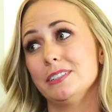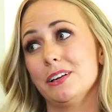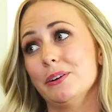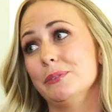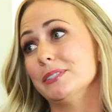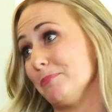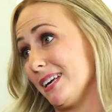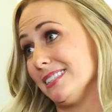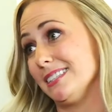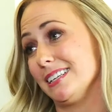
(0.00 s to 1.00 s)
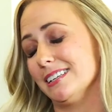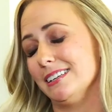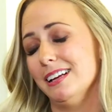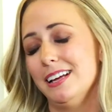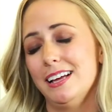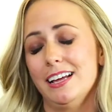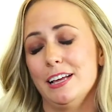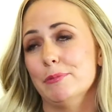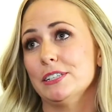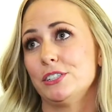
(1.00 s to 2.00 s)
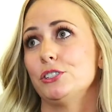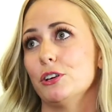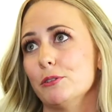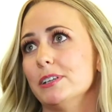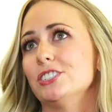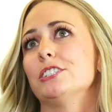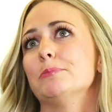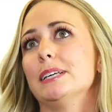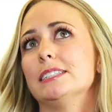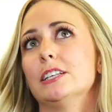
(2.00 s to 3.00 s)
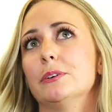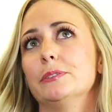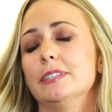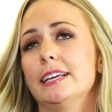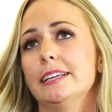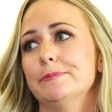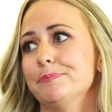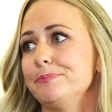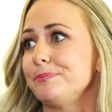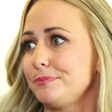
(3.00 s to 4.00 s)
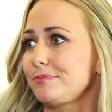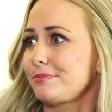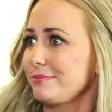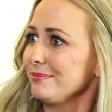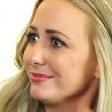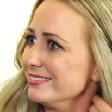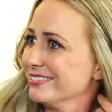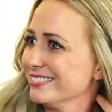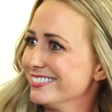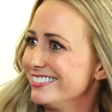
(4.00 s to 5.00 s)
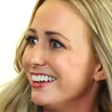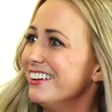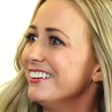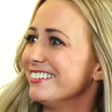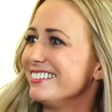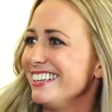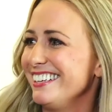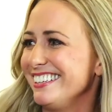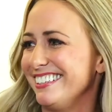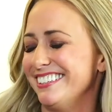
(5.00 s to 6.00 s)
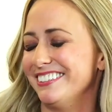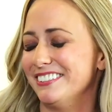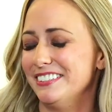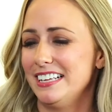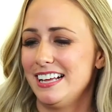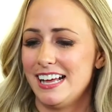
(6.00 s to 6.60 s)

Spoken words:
So it was amazing, and it meant so much to me. So you're doing so much, so well deserved for sure. Oh, thank you.